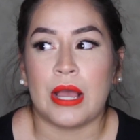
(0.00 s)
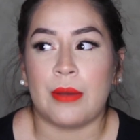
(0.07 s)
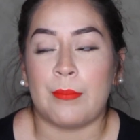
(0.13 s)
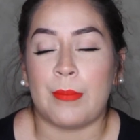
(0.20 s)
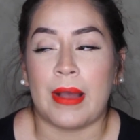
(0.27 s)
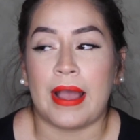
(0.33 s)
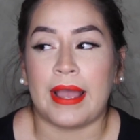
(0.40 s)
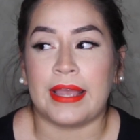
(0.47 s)

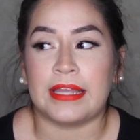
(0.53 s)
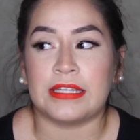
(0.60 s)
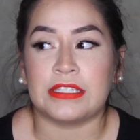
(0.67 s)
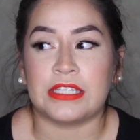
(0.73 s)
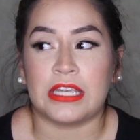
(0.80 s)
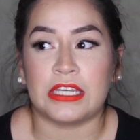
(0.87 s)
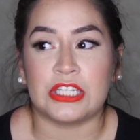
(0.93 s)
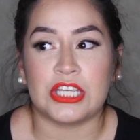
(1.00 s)
my
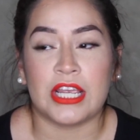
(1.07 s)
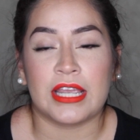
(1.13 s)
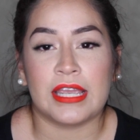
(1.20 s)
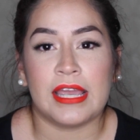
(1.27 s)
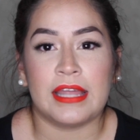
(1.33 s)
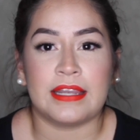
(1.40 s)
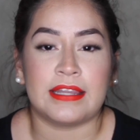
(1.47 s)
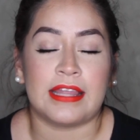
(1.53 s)
day
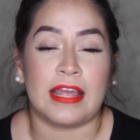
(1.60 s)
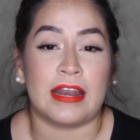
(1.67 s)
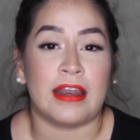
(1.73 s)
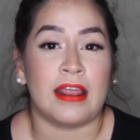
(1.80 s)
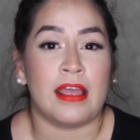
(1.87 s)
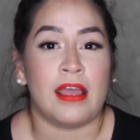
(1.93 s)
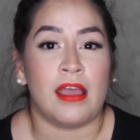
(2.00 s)
check-in, then